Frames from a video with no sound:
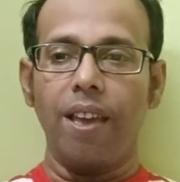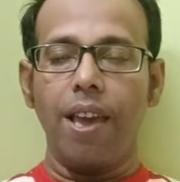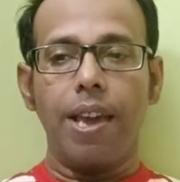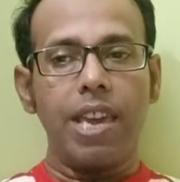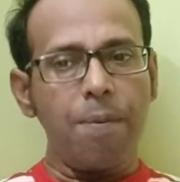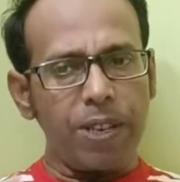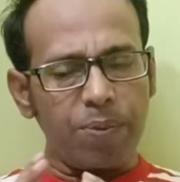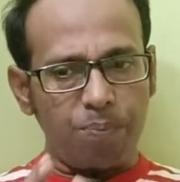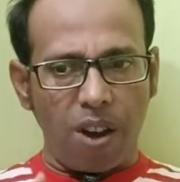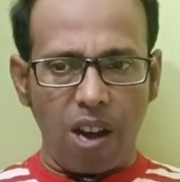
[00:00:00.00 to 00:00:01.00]
If a
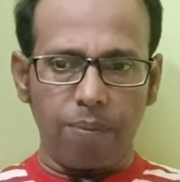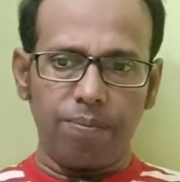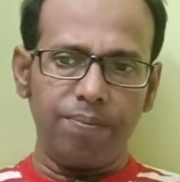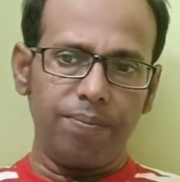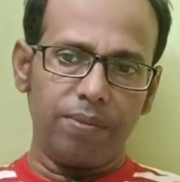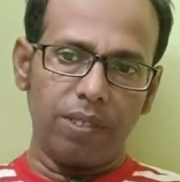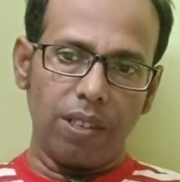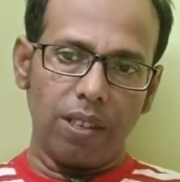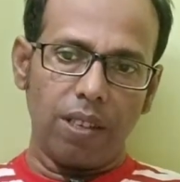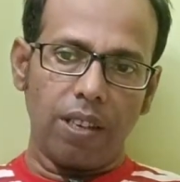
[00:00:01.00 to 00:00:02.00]
sperm
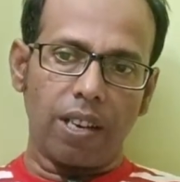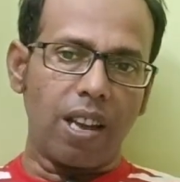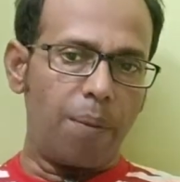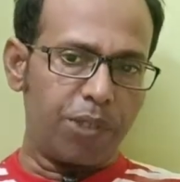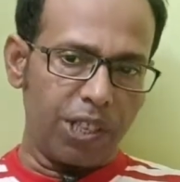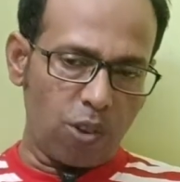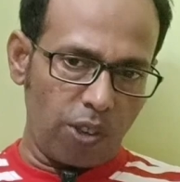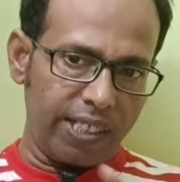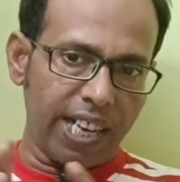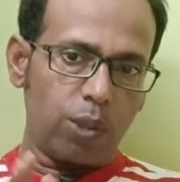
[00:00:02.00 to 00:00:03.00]
comes in
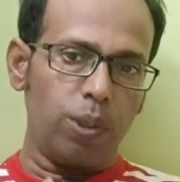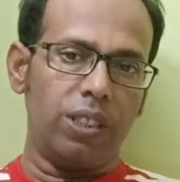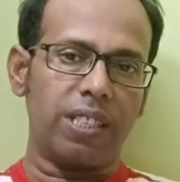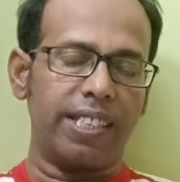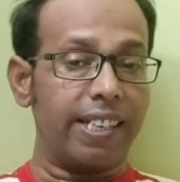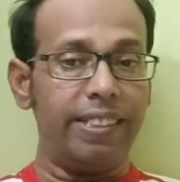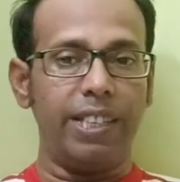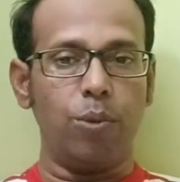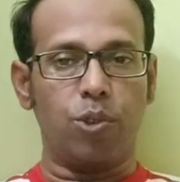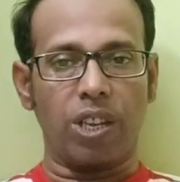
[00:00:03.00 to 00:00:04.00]
contact with the
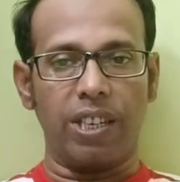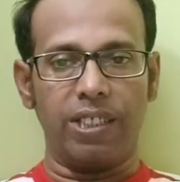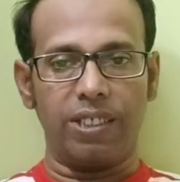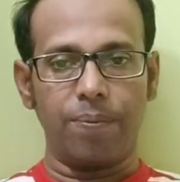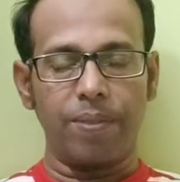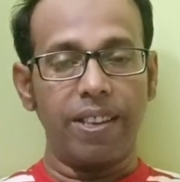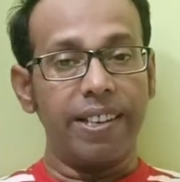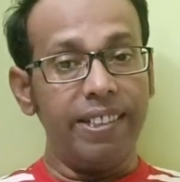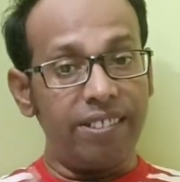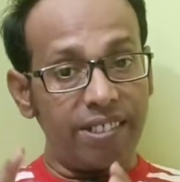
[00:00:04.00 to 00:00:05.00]
secondary oocyte,
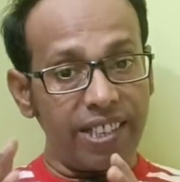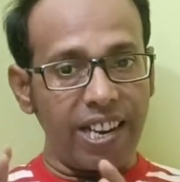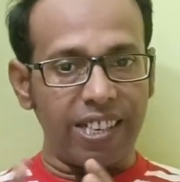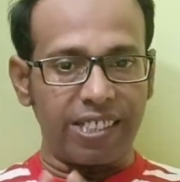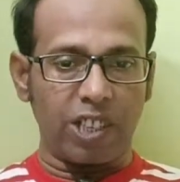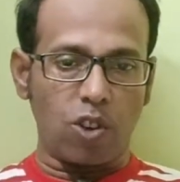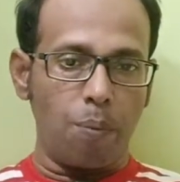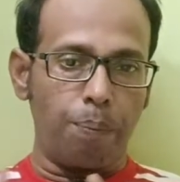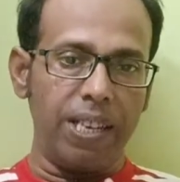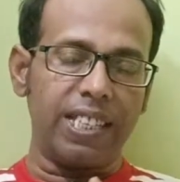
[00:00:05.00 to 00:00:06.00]
it triggers the
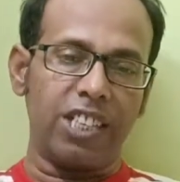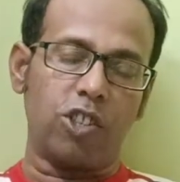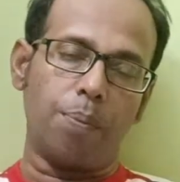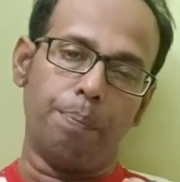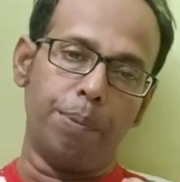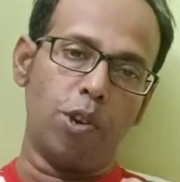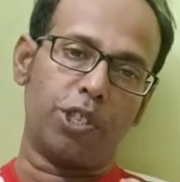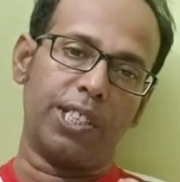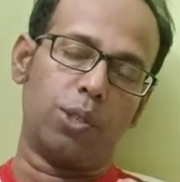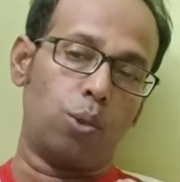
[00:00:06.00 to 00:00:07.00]
completion of
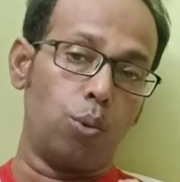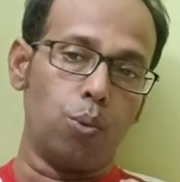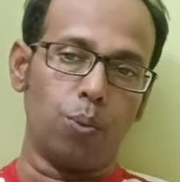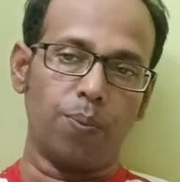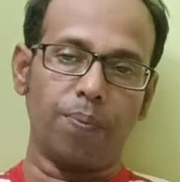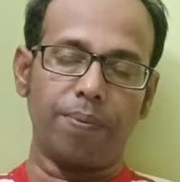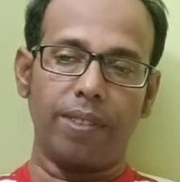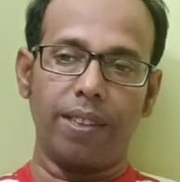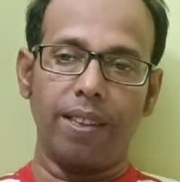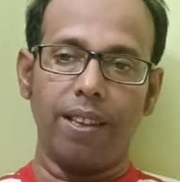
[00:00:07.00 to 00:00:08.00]
meiosis II,
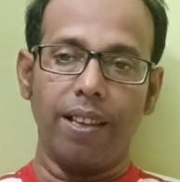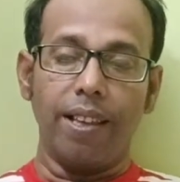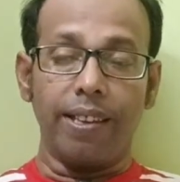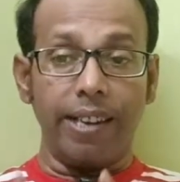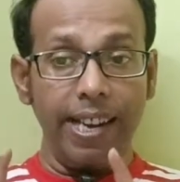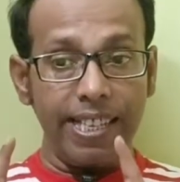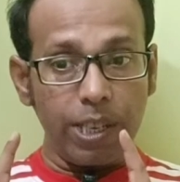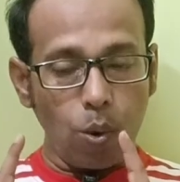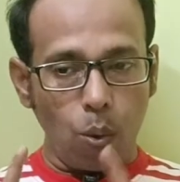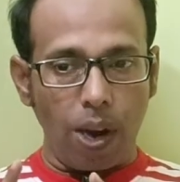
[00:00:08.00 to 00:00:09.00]

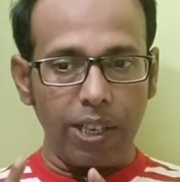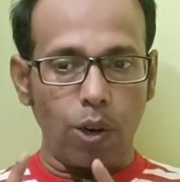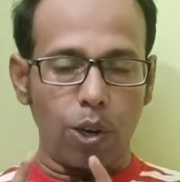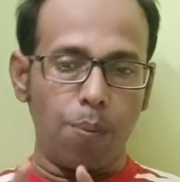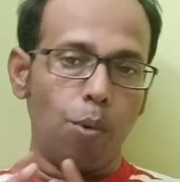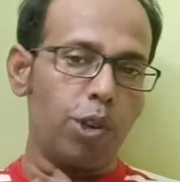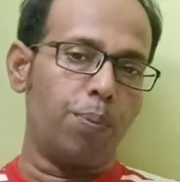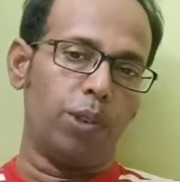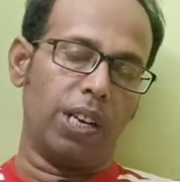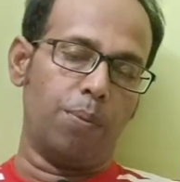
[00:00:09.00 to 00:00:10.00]
releasing one or more
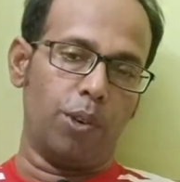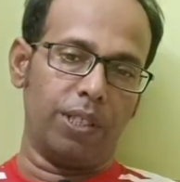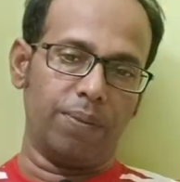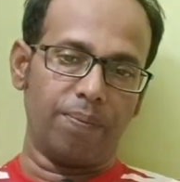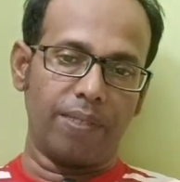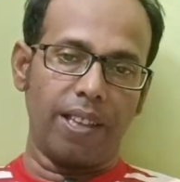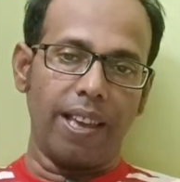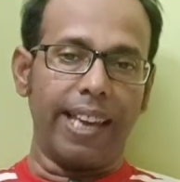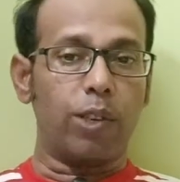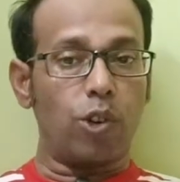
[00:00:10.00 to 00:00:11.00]
polar body
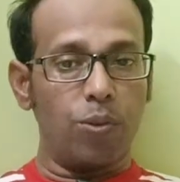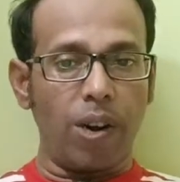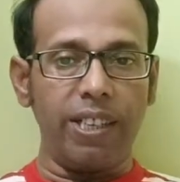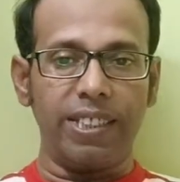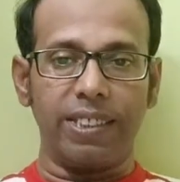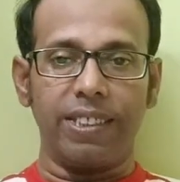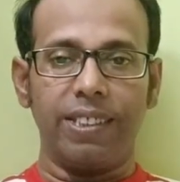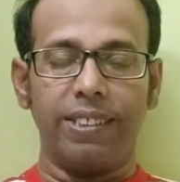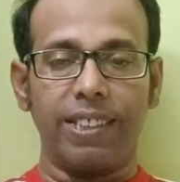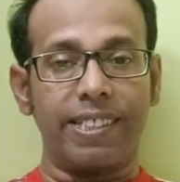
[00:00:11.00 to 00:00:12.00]
and converting
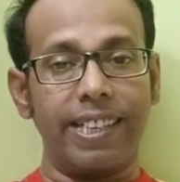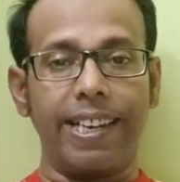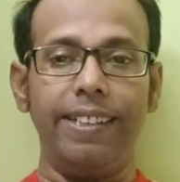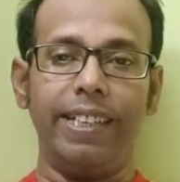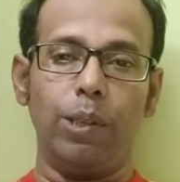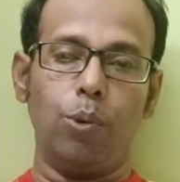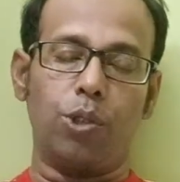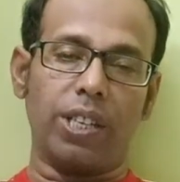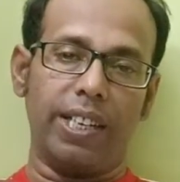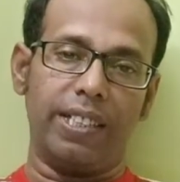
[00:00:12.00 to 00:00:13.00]
the secondary
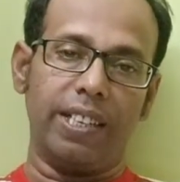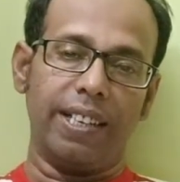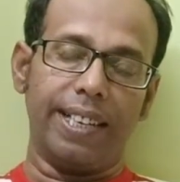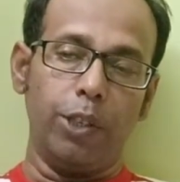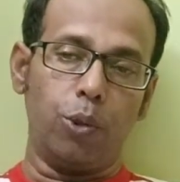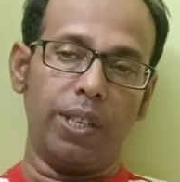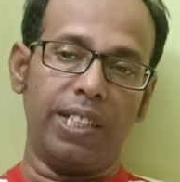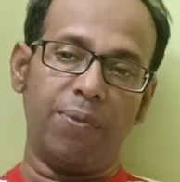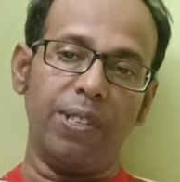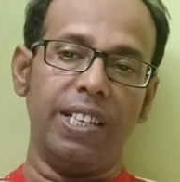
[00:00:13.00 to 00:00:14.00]
oocyte into a
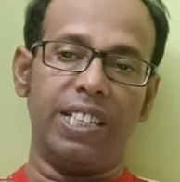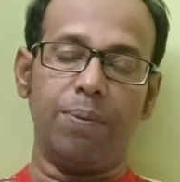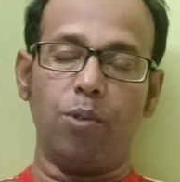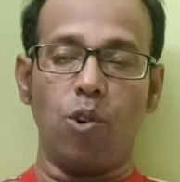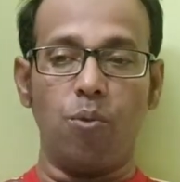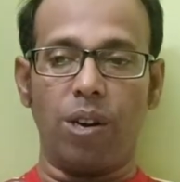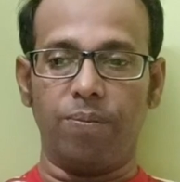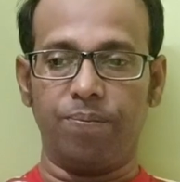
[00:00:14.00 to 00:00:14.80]
definitive ovum.